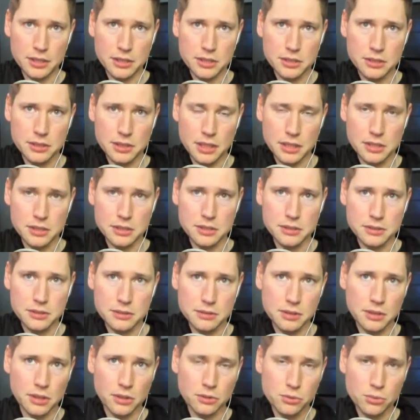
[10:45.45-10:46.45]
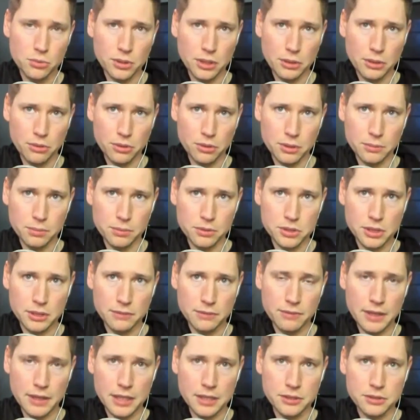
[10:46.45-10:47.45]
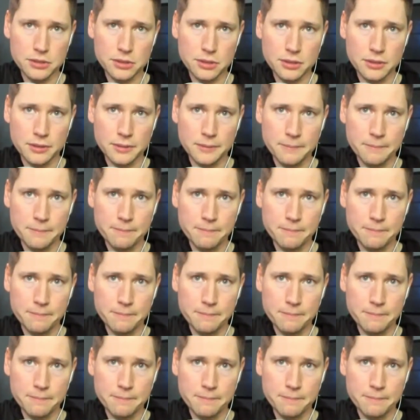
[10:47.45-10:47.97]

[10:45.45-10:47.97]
It's you know, 20-30% faster.